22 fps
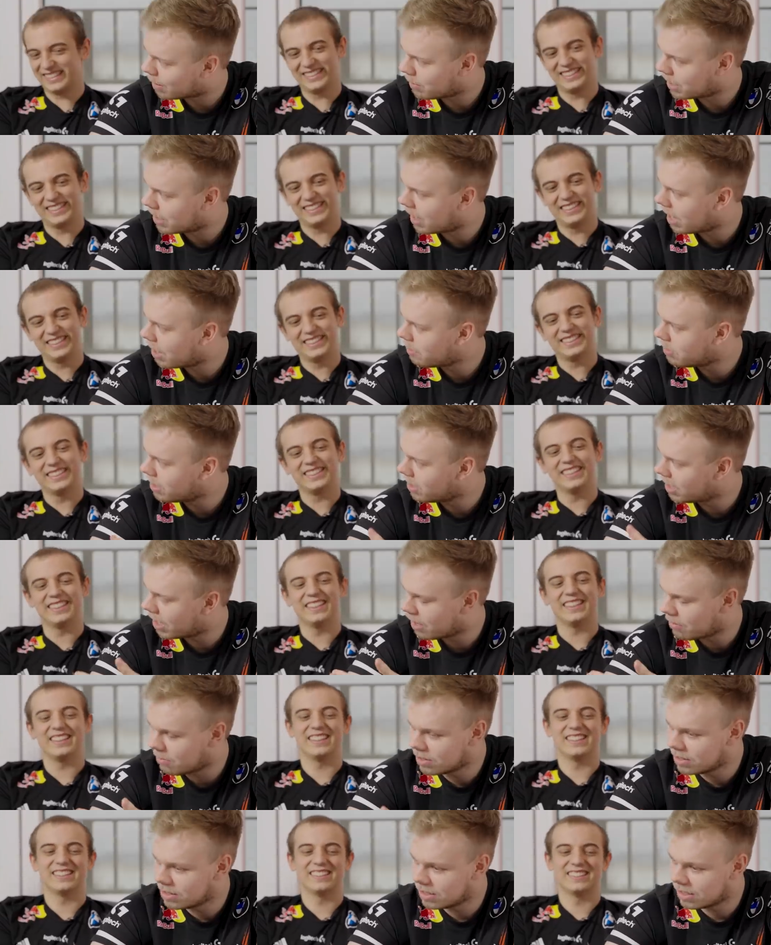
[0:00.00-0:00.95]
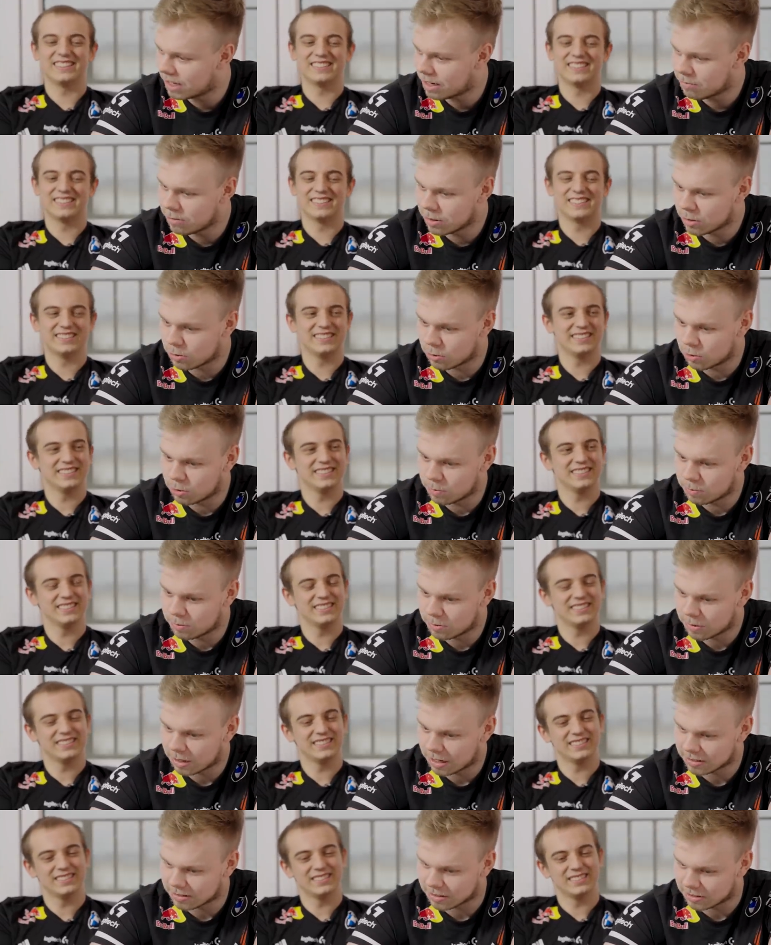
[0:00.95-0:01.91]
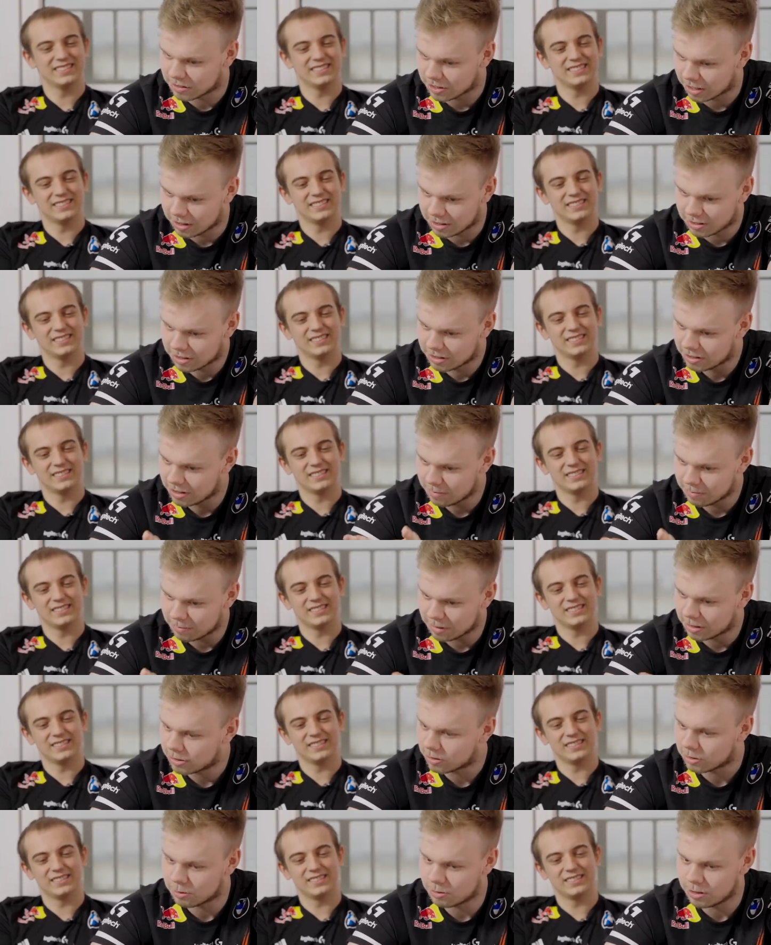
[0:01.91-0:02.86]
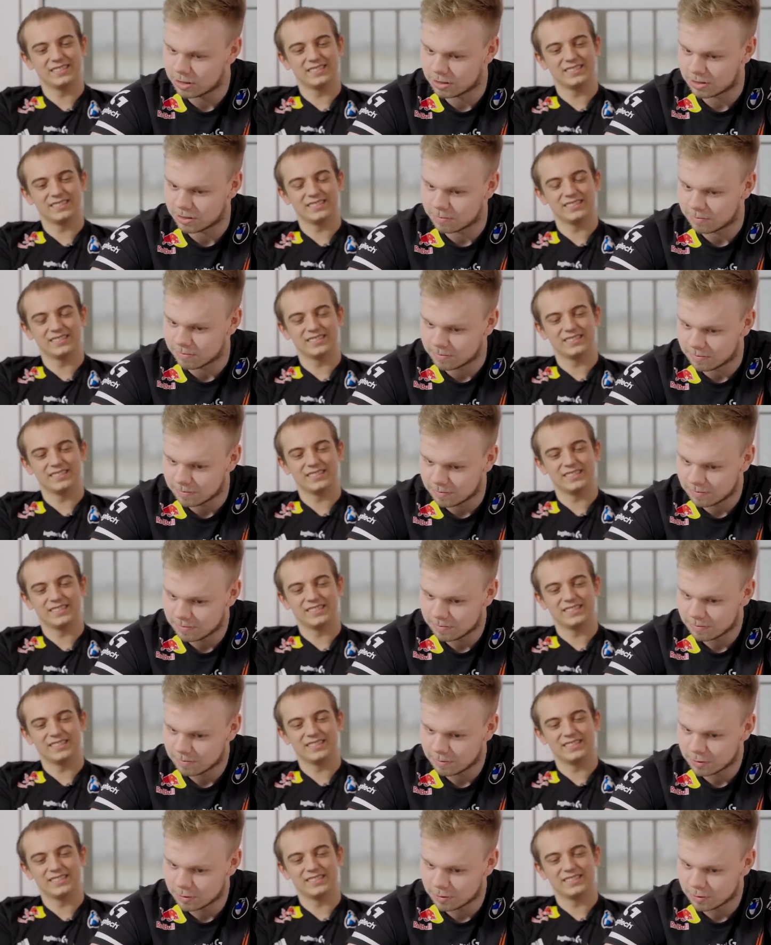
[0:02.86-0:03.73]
Speaker 1: I mean, every every every group has a Chinese team and a Korean team. Yeah.